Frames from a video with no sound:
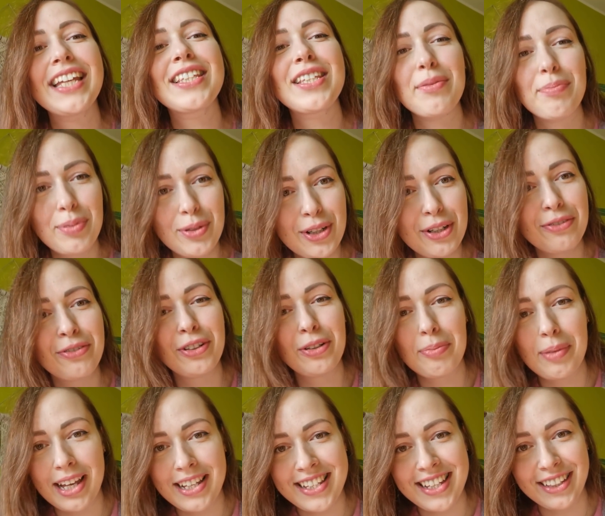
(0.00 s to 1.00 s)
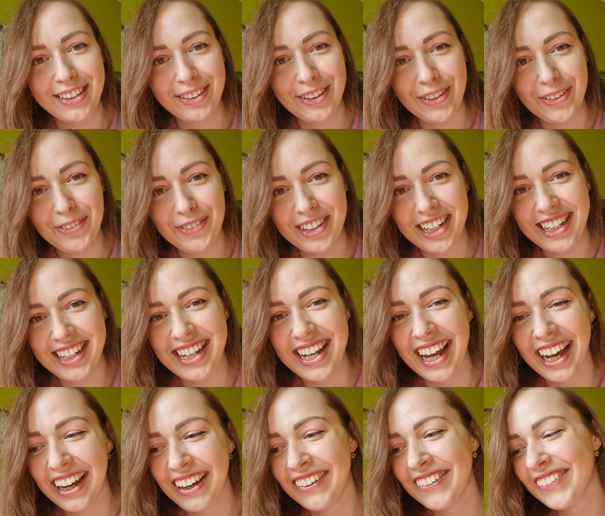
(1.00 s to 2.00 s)
It's a beautiful mess at home right
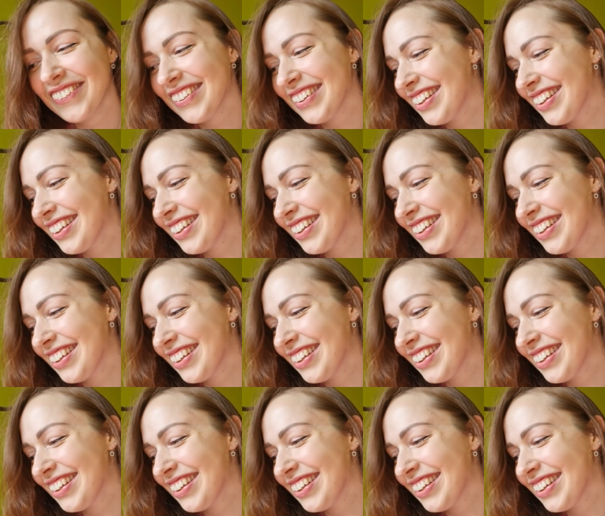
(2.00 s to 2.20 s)
now.